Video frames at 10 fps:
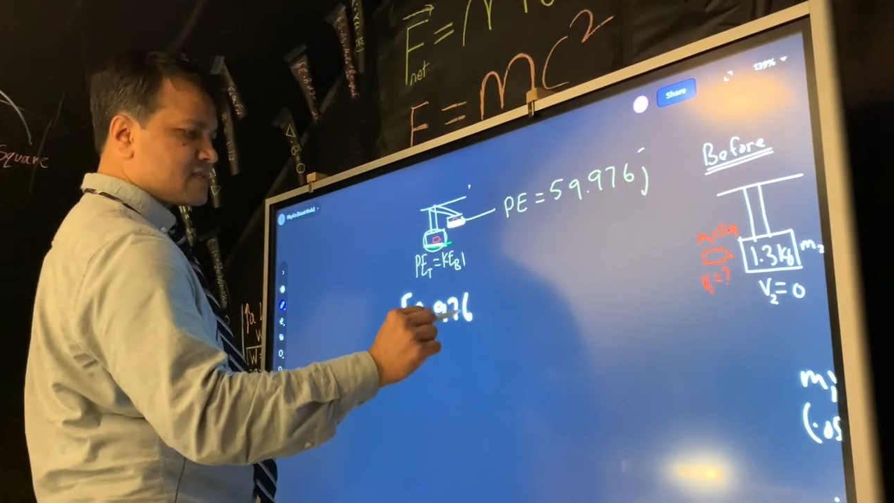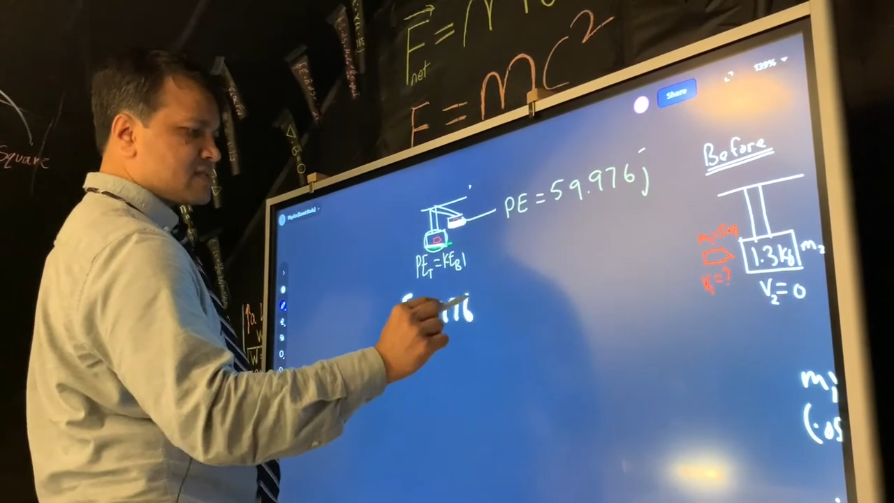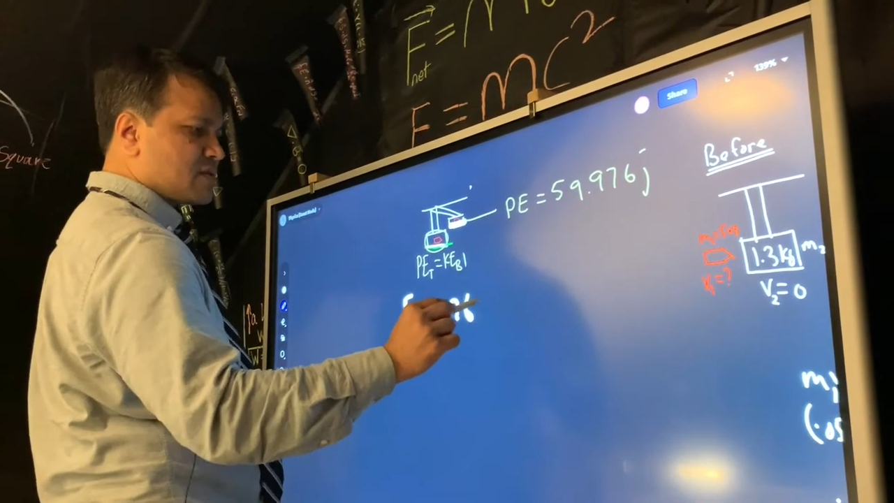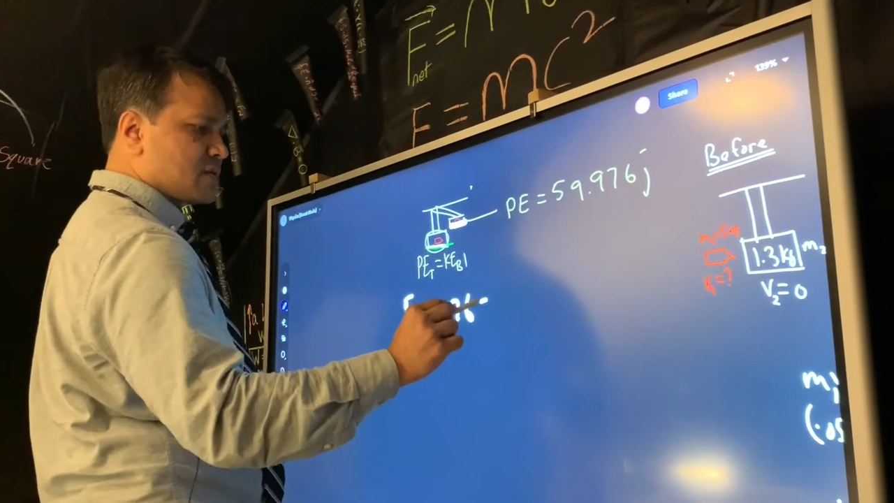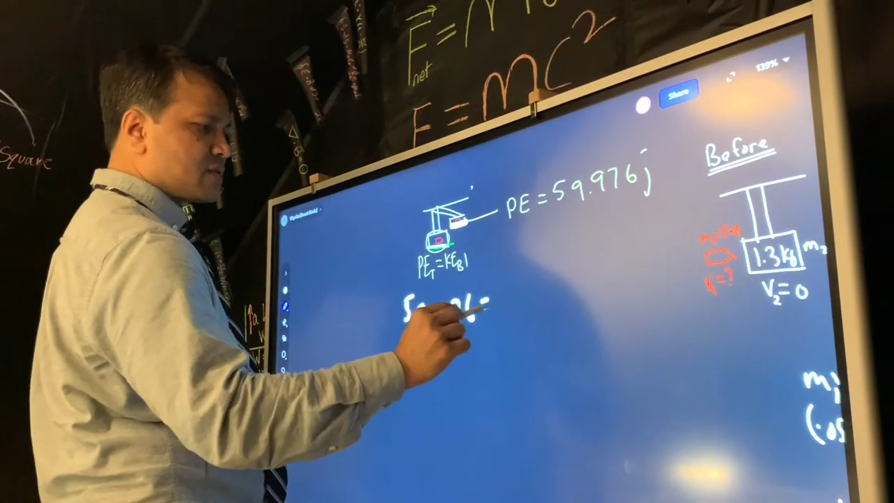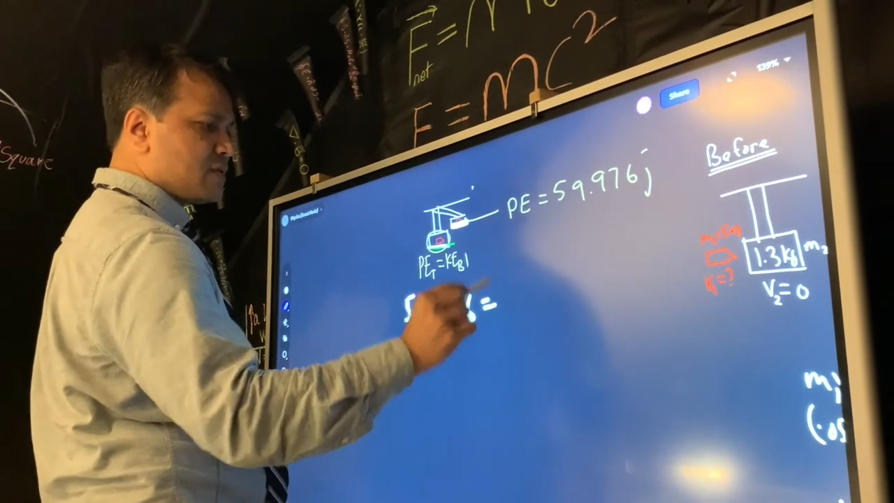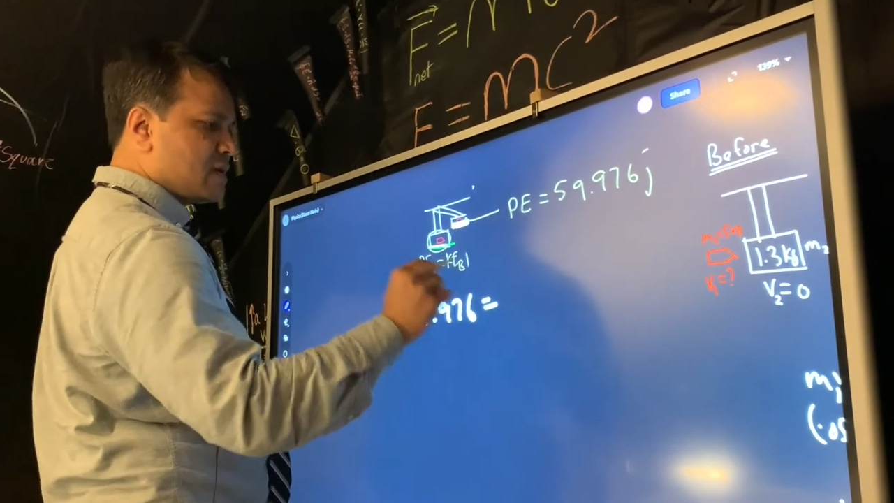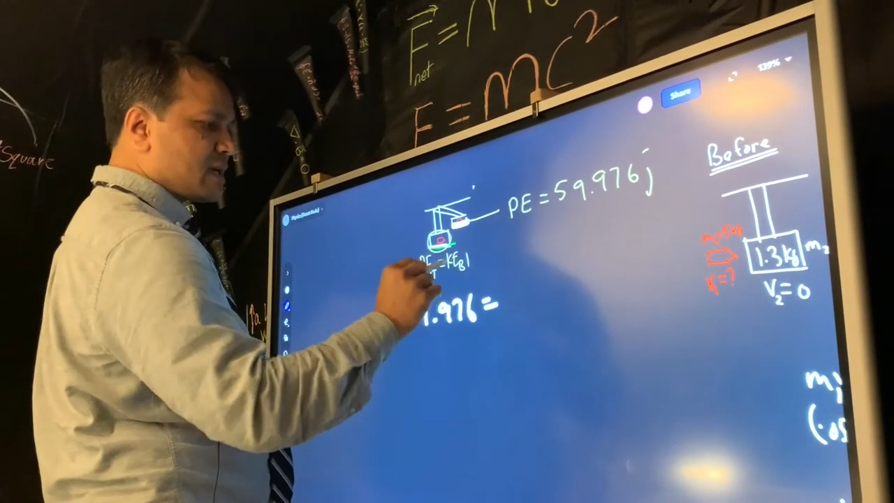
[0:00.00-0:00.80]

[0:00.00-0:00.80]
is equal to